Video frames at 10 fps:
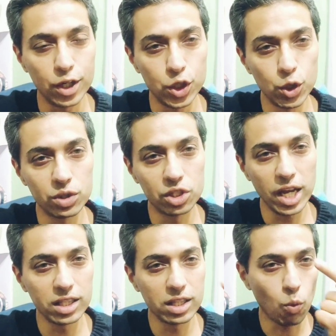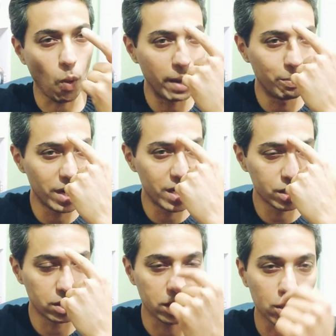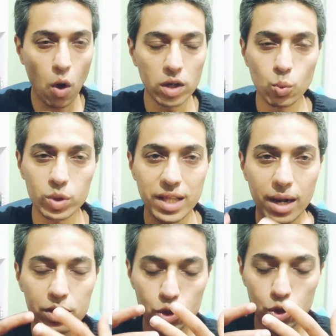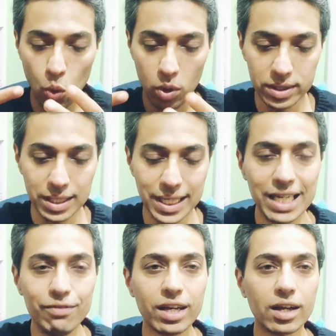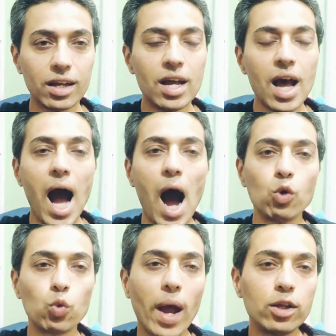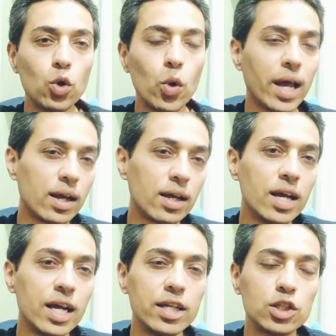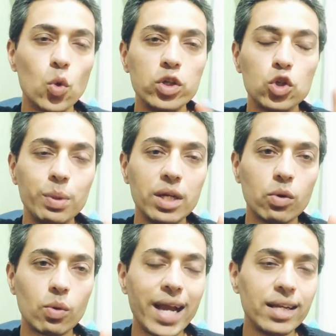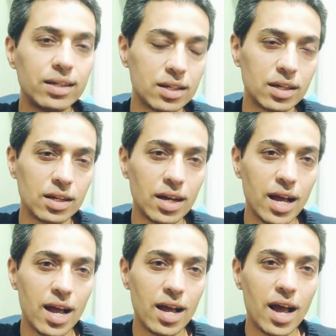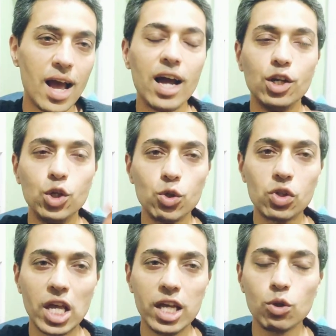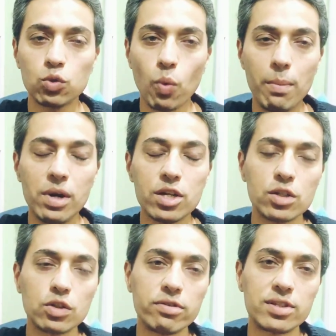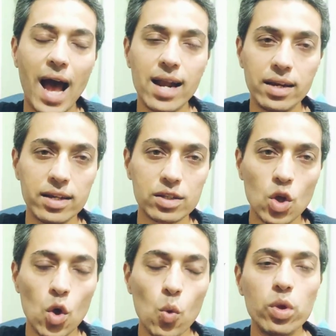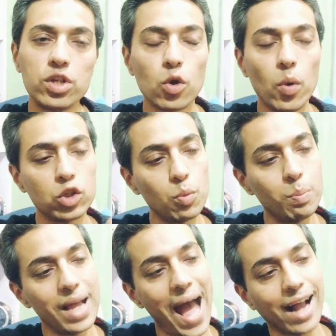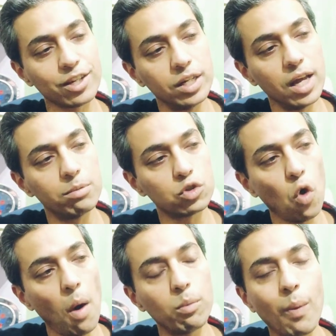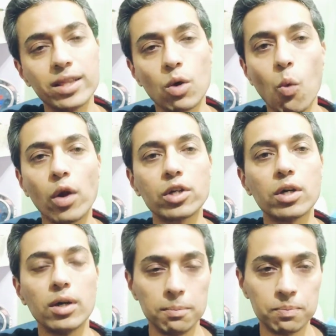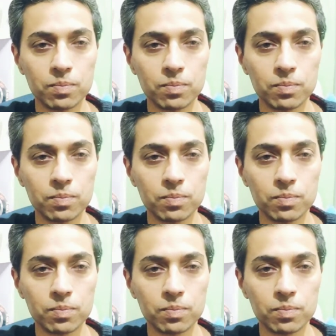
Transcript: do you think the vibrations the thoughts which that soul is leaving out while cooking is going to be right do you think those vibrations of sadness which are going to be actually absorbed by the water